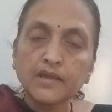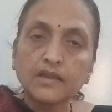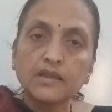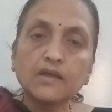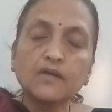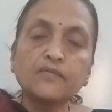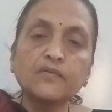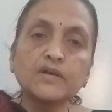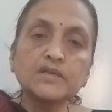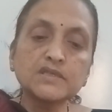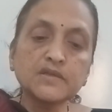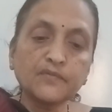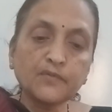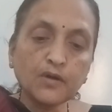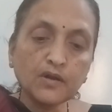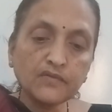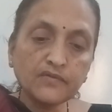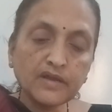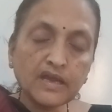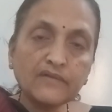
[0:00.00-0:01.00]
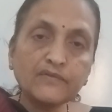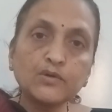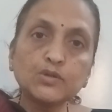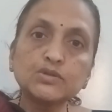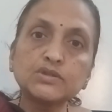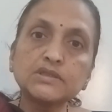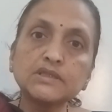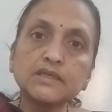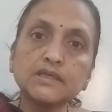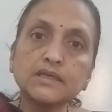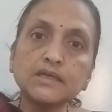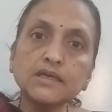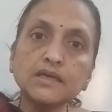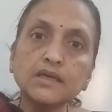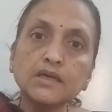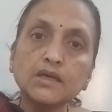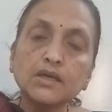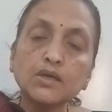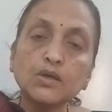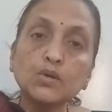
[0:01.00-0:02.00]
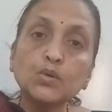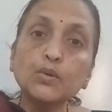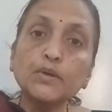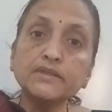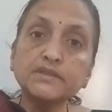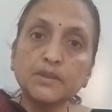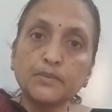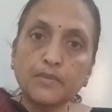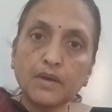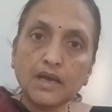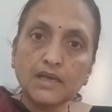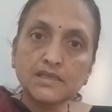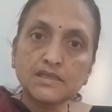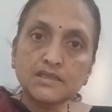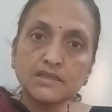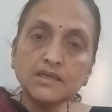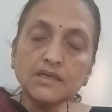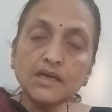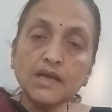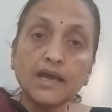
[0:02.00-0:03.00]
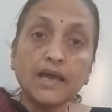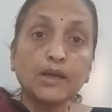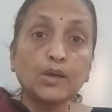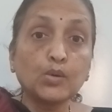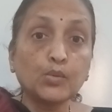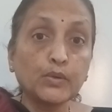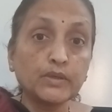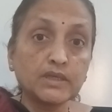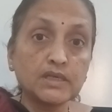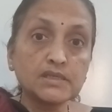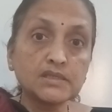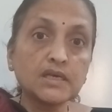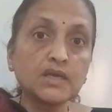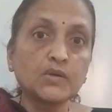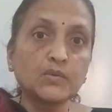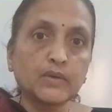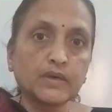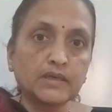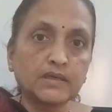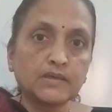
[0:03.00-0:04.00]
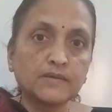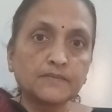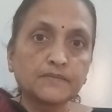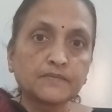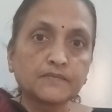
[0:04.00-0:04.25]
Now first of all we have to see who is a master and who is a servant.